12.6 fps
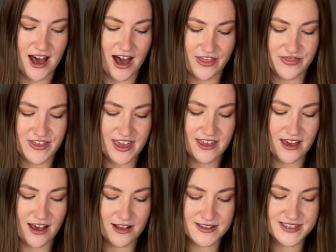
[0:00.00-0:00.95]
I
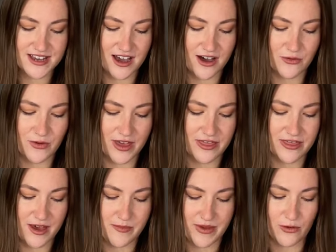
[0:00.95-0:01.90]
think I'll start with
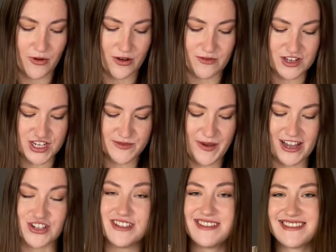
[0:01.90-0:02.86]
a big one, which is
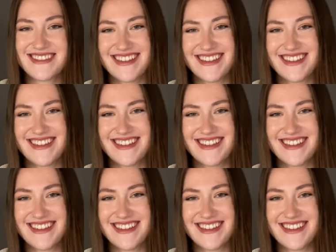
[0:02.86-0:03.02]
patience.